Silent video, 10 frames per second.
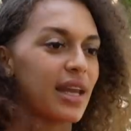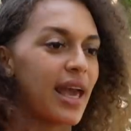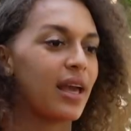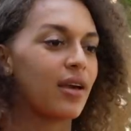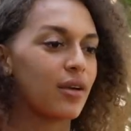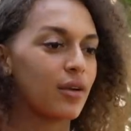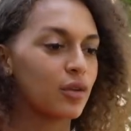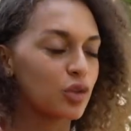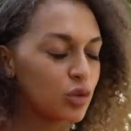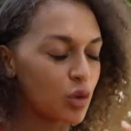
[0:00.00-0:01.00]
like,
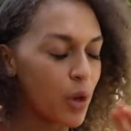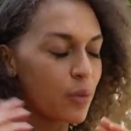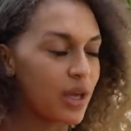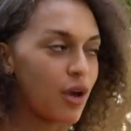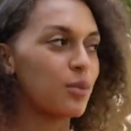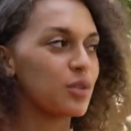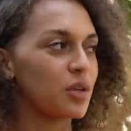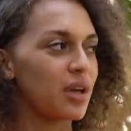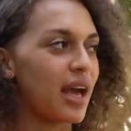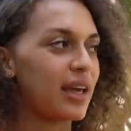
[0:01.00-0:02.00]
So when we come
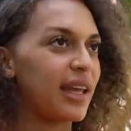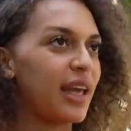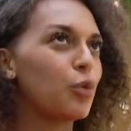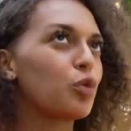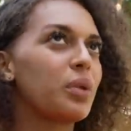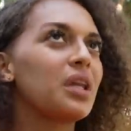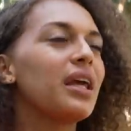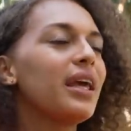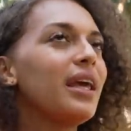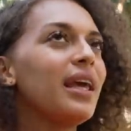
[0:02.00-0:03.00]
to Ghana, it would be
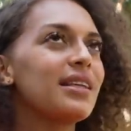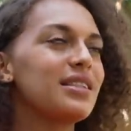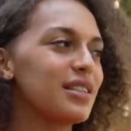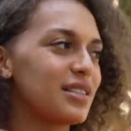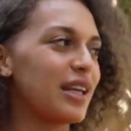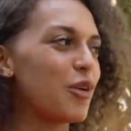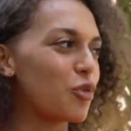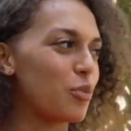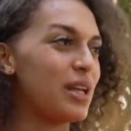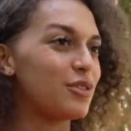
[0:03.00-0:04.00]
the easiest thing
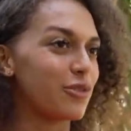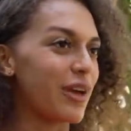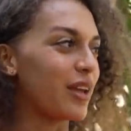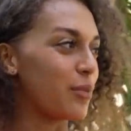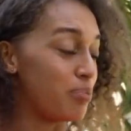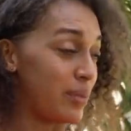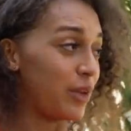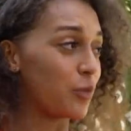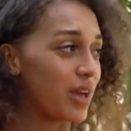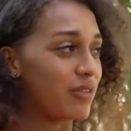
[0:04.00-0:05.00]
for me to find a
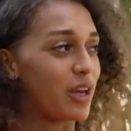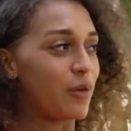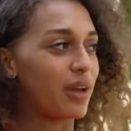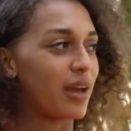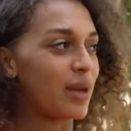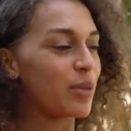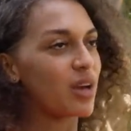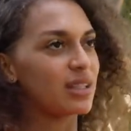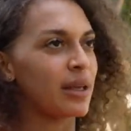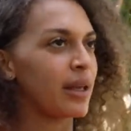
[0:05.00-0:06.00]
midwife here in Ghana.
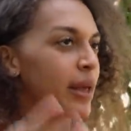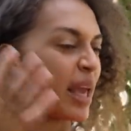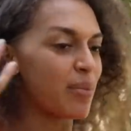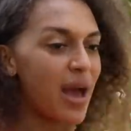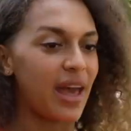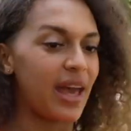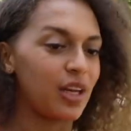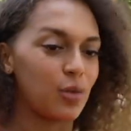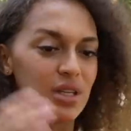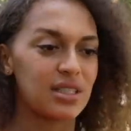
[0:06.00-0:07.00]
Because in my head,
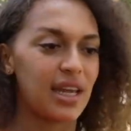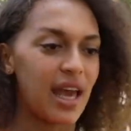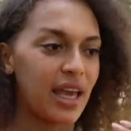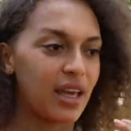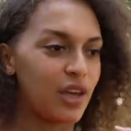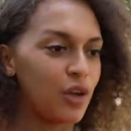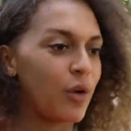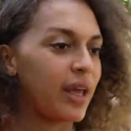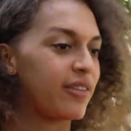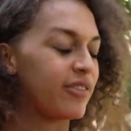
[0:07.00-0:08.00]
I was like, you know,
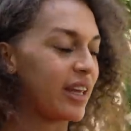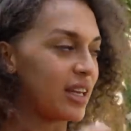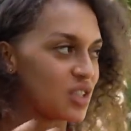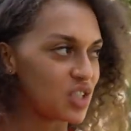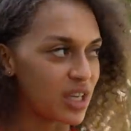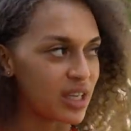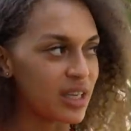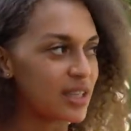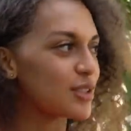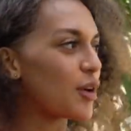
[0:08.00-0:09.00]
in the
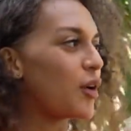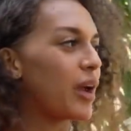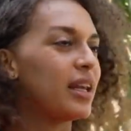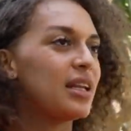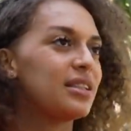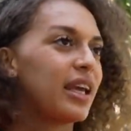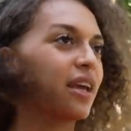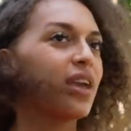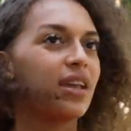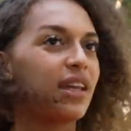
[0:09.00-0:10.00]
villages or
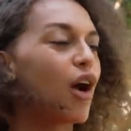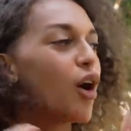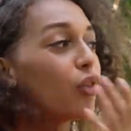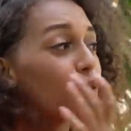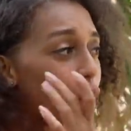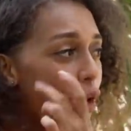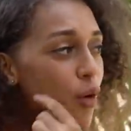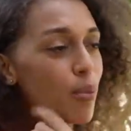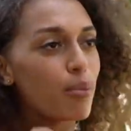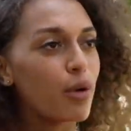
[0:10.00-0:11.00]
anything, they all do
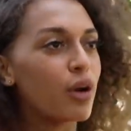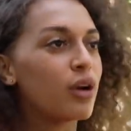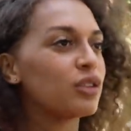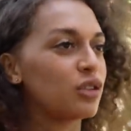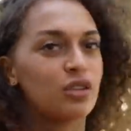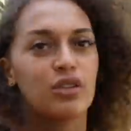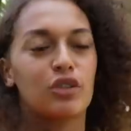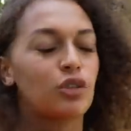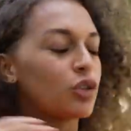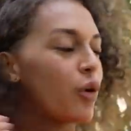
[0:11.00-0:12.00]
home
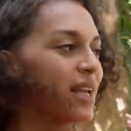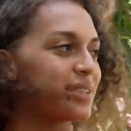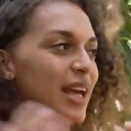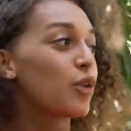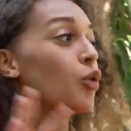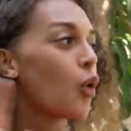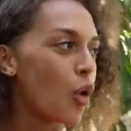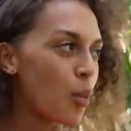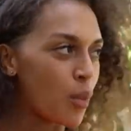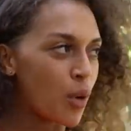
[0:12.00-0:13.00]
births. So it's like
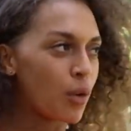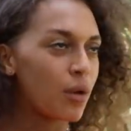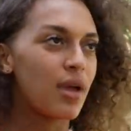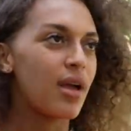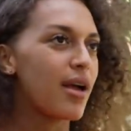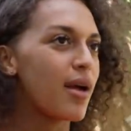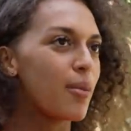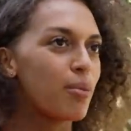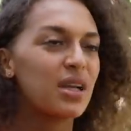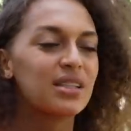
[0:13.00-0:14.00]
normal.
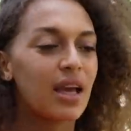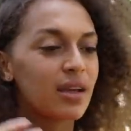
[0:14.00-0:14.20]
Mm-hmm. But